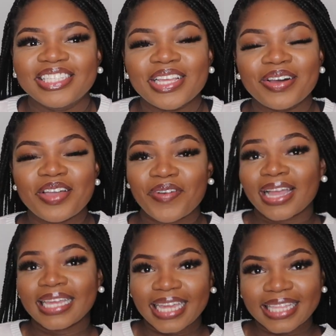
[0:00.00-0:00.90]
So if I
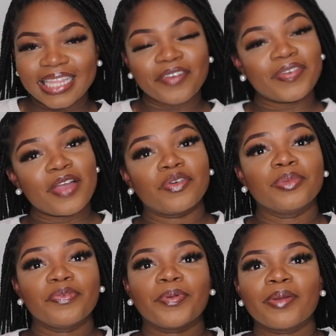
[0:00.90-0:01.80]
could get that fat
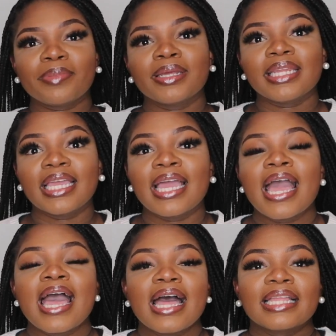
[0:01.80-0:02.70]
removed permanently,
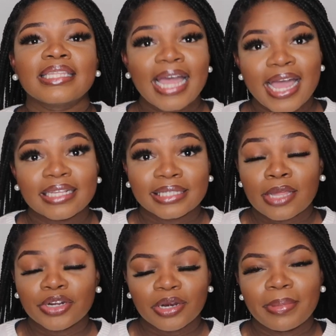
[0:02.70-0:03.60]
that
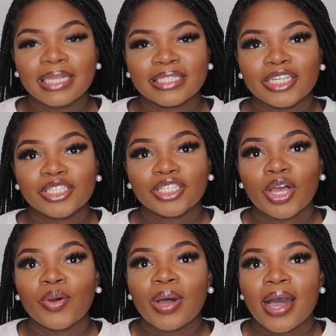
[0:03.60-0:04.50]
sounded amazing.
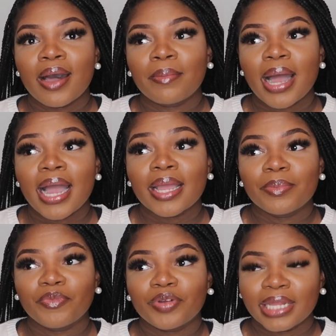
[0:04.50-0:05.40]
So I
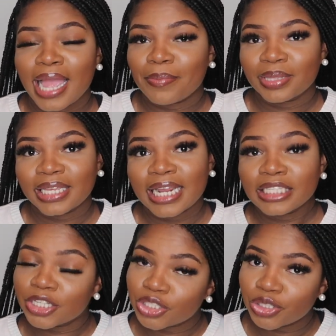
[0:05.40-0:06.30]
am really happy that I
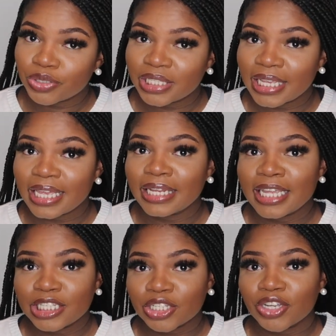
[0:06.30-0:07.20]
did choose to get
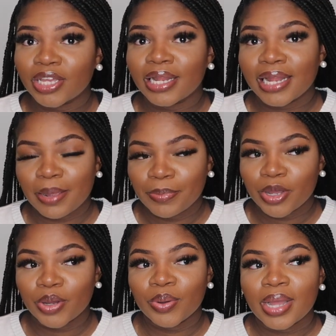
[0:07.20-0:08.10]
laser
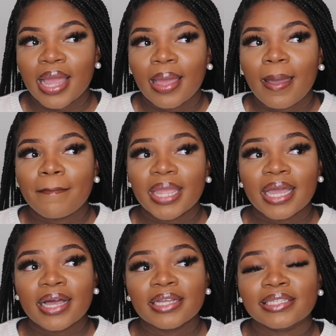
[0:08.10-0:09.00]
lipo,
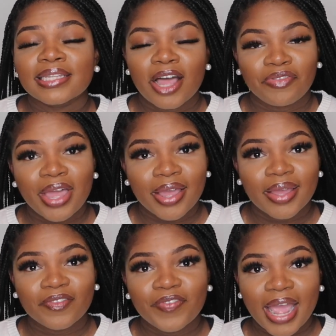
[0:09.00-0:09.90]
because now
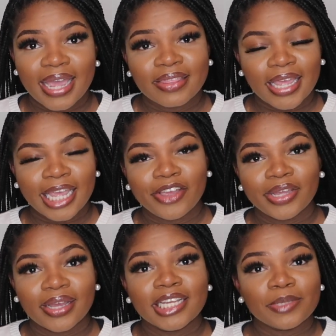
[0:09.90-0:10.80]
that fat in that
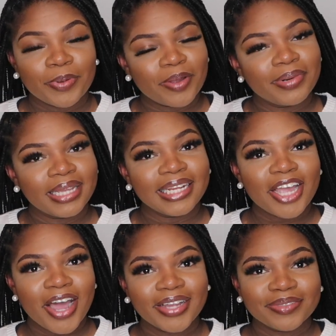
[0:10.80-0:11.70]
area is permanently
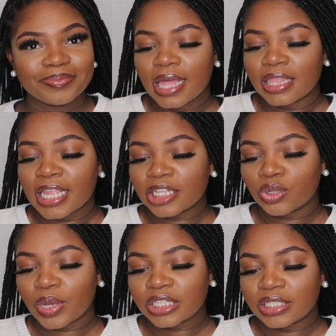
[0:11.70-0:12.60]
gone. Next
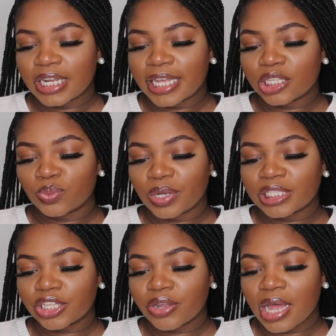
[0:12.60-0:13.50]
question is,
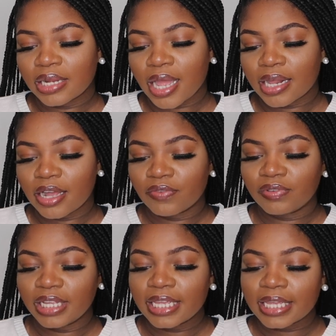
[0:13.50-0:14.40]
was there a lot
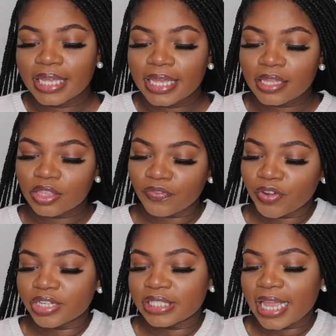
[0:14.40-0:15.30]
of leaking the
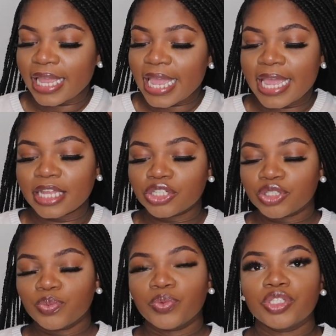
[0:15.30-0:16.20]
first day,
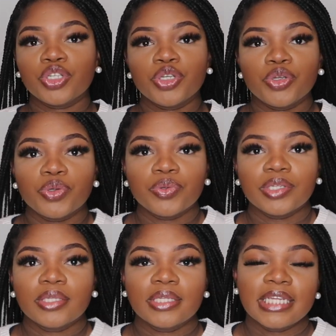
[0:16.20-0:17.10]
and do you
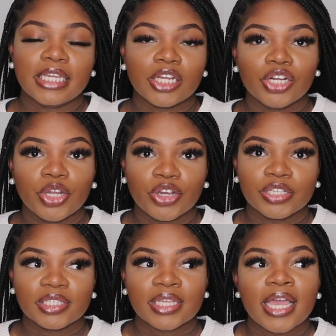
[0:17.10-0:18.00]
need a
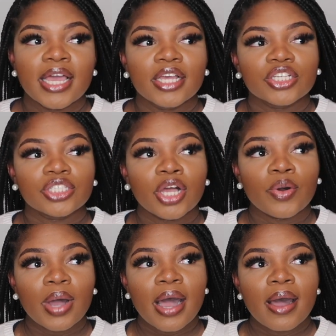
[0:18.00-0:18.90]
nurse?
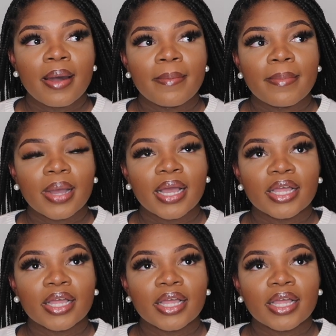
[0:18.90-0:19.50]
So